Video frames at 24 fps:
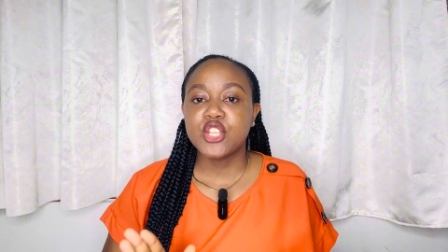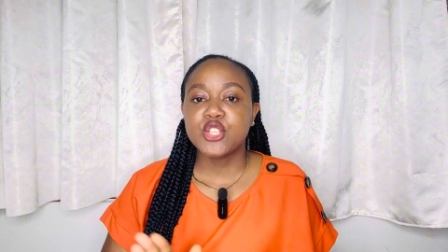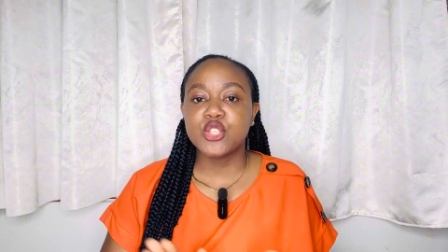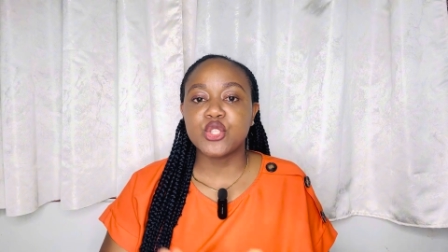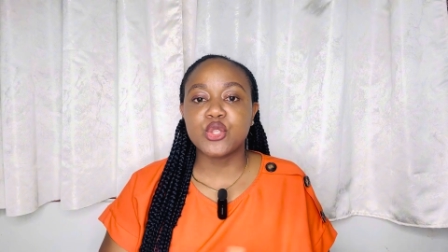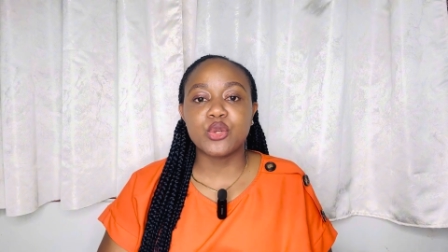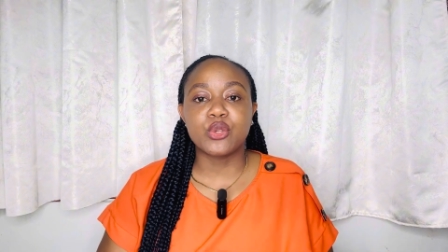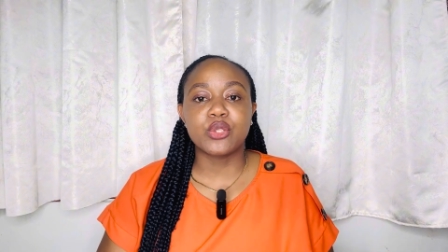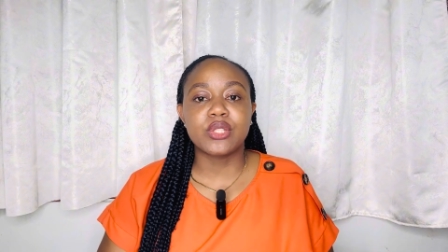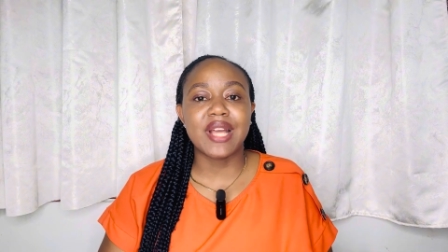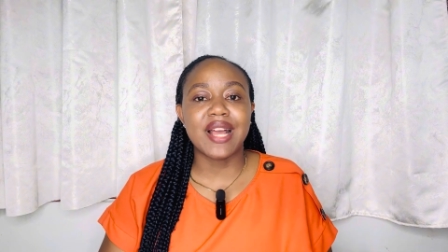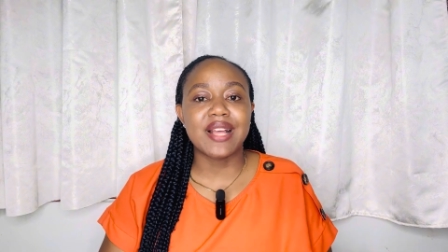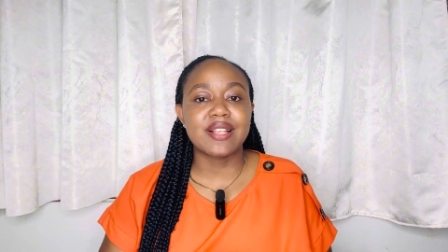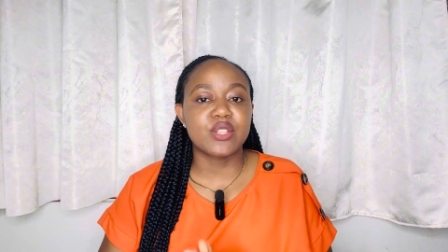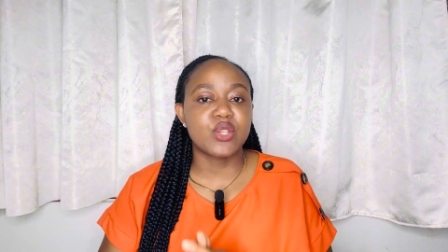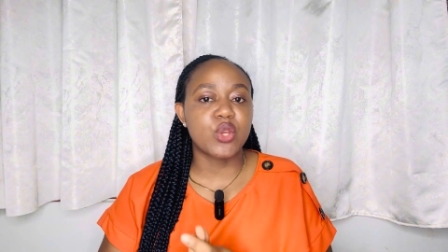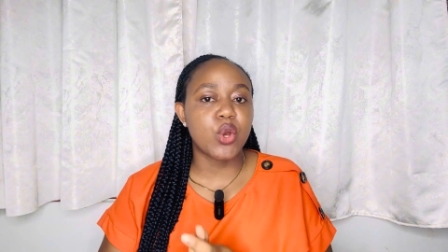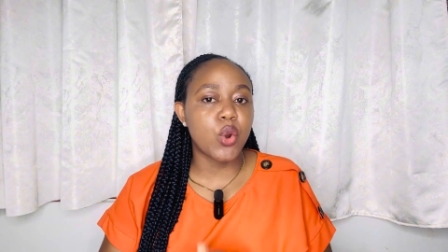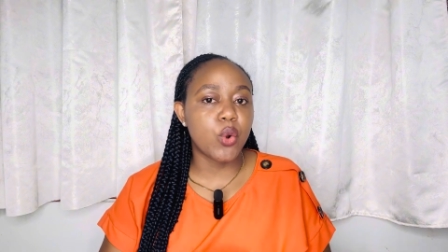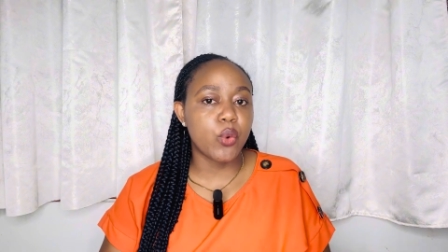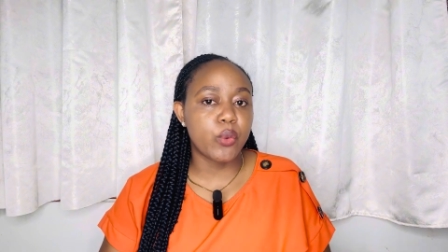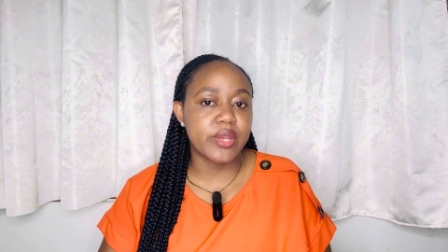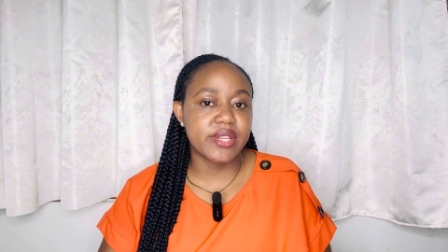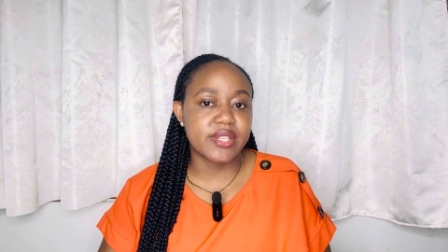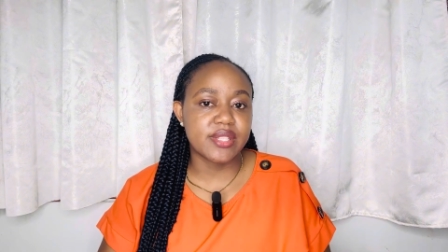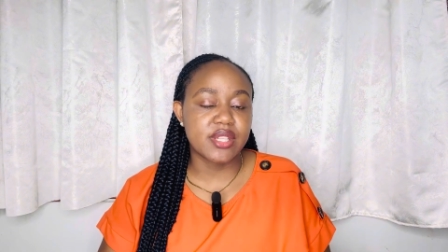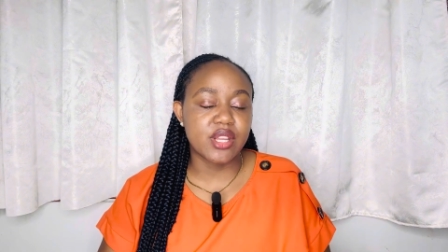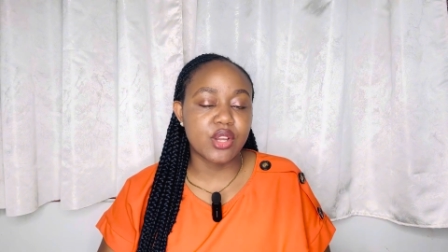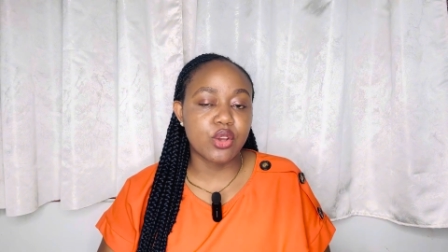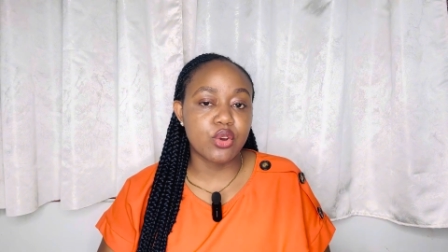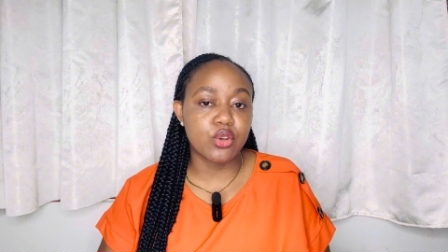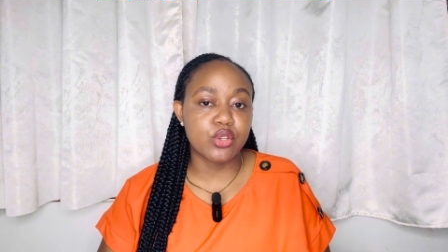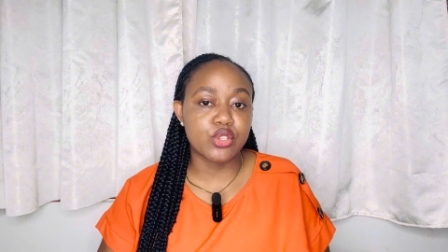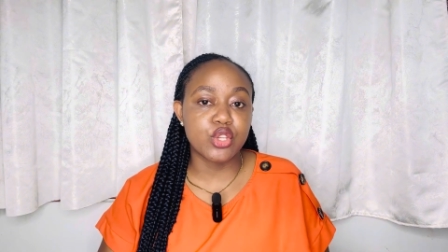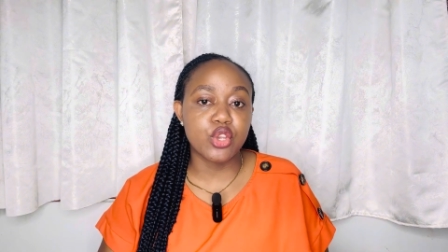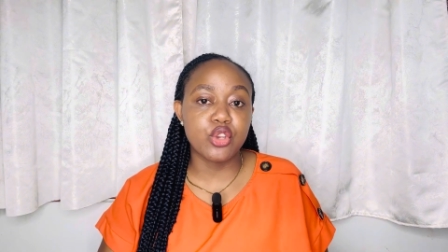So that's always the
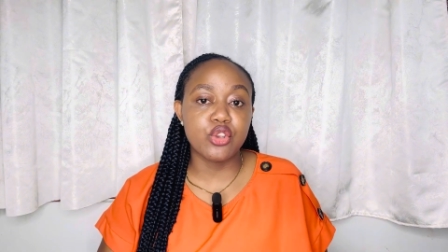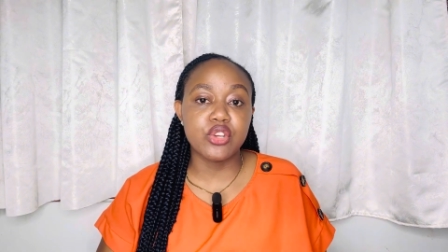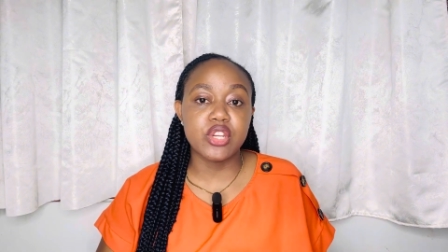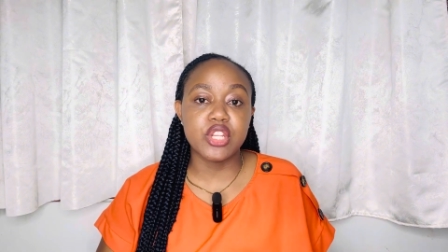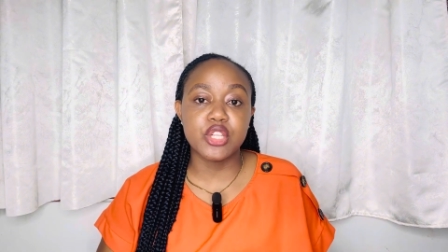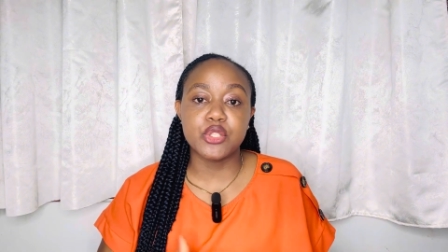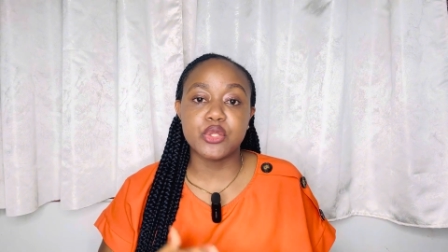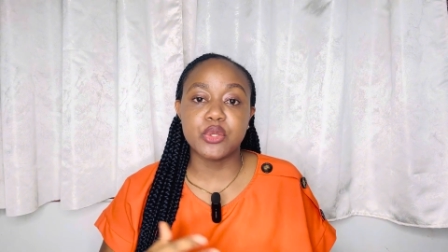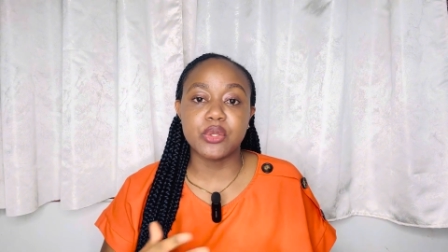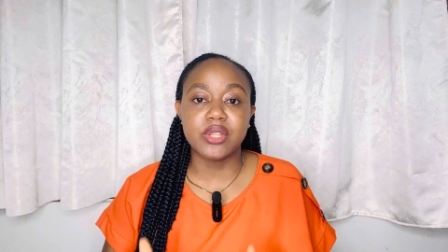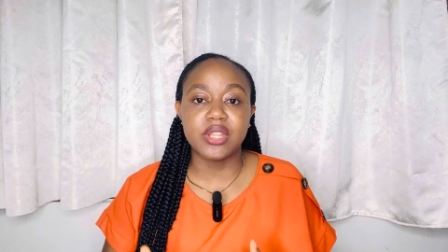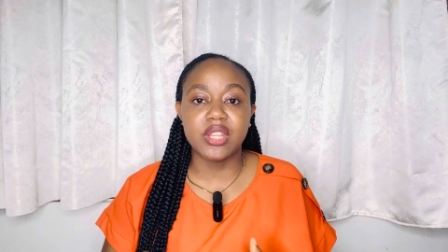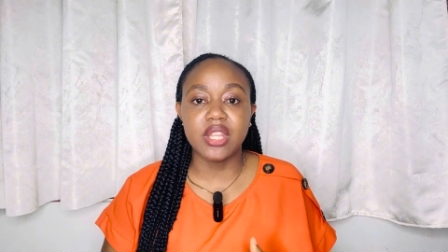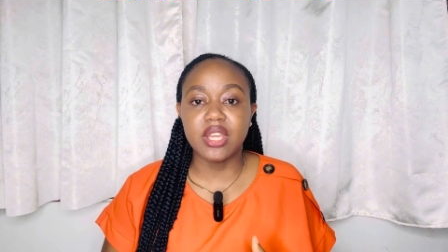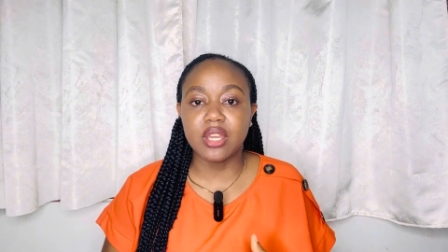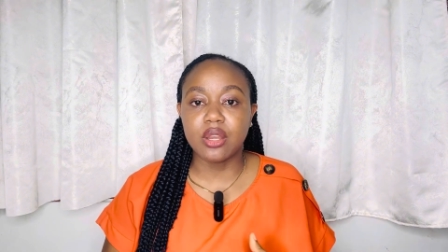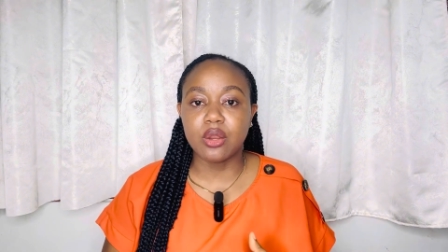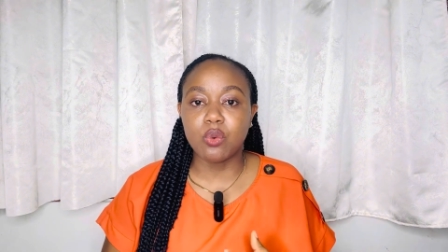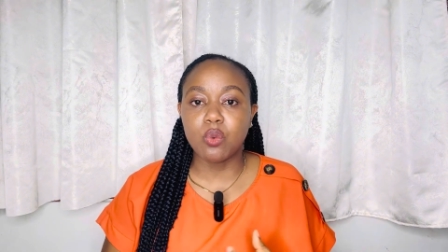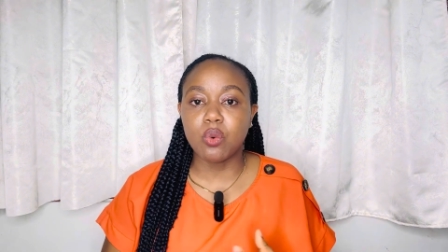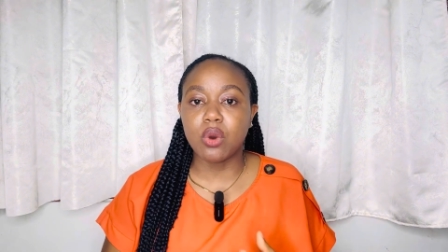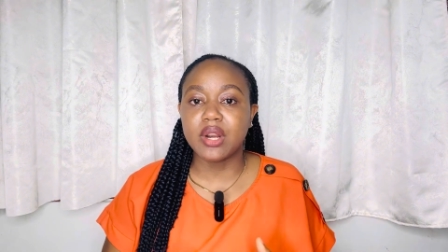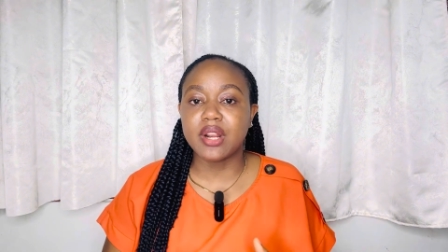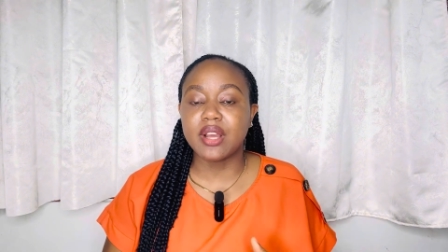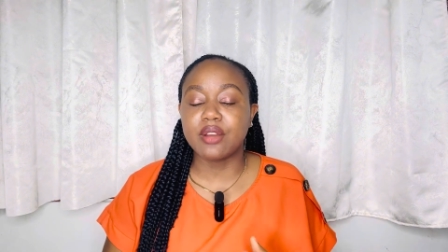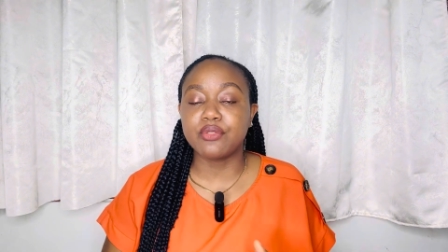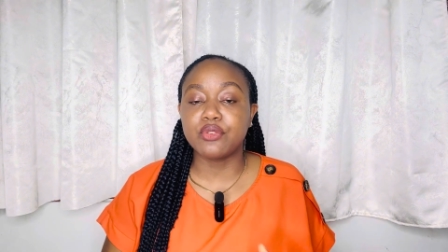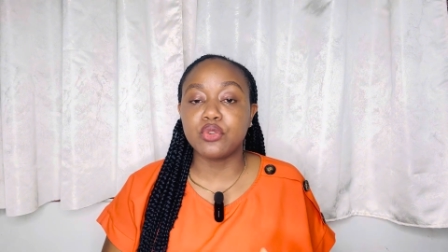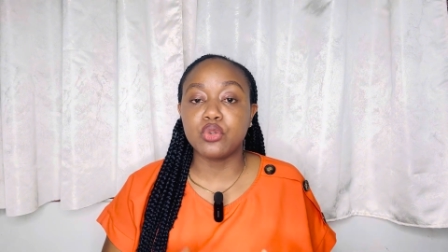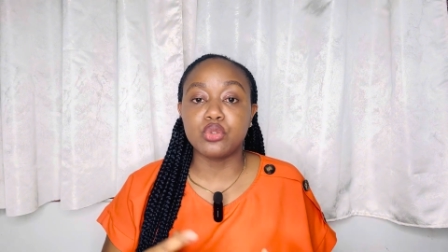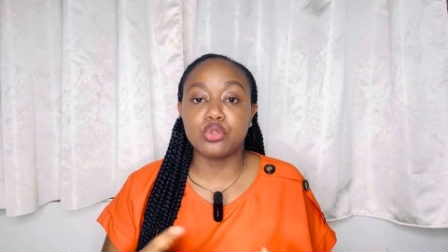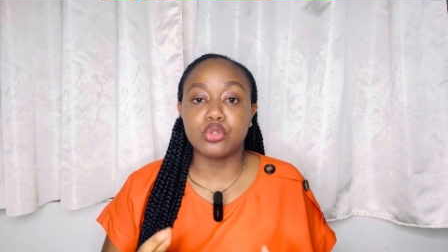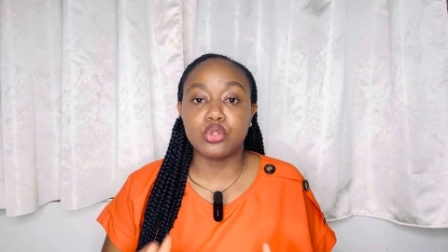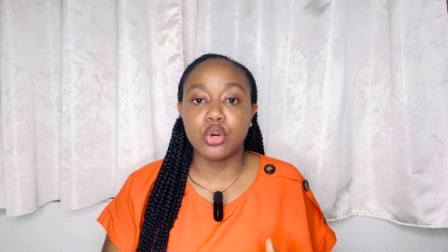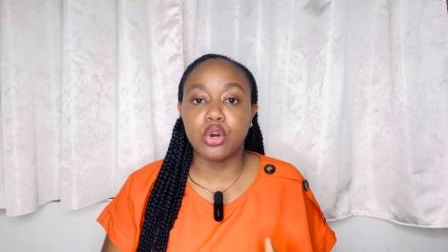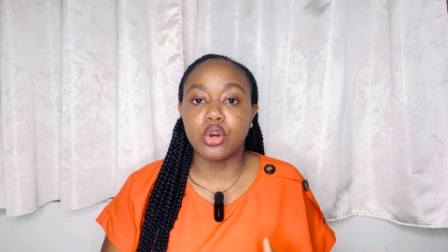cause. So you need to think, what have
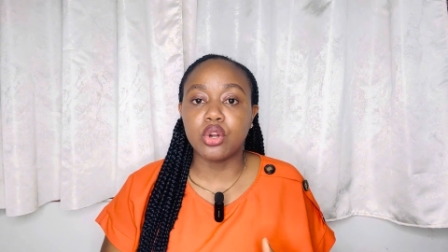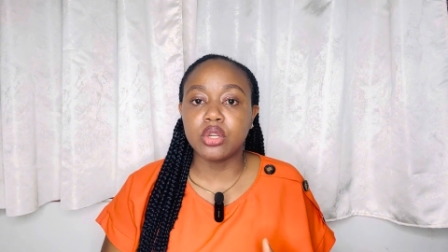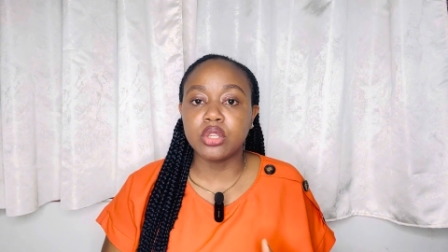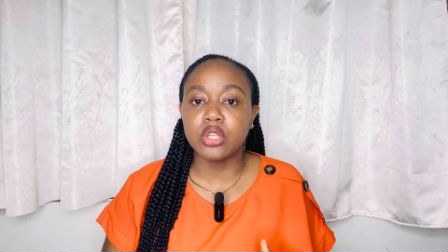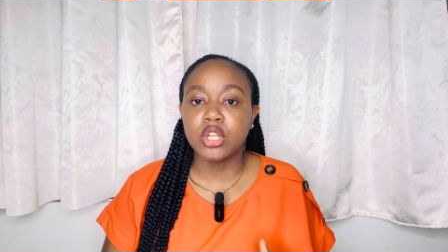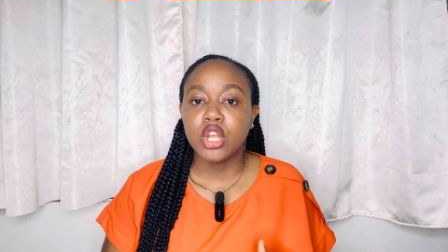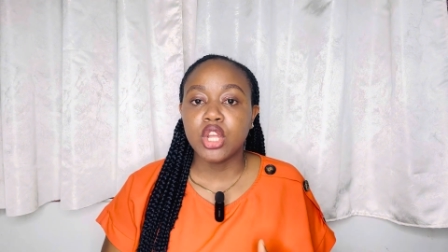you done